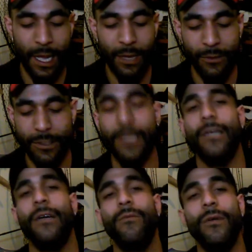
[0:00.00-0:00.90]
I always take a
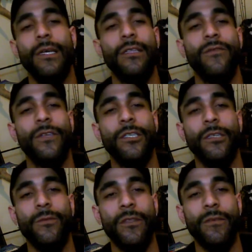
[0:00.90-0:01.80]
couple kids
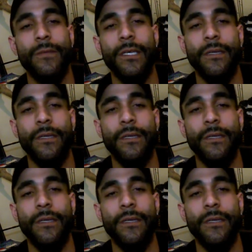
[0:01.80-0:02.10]
fishing with me,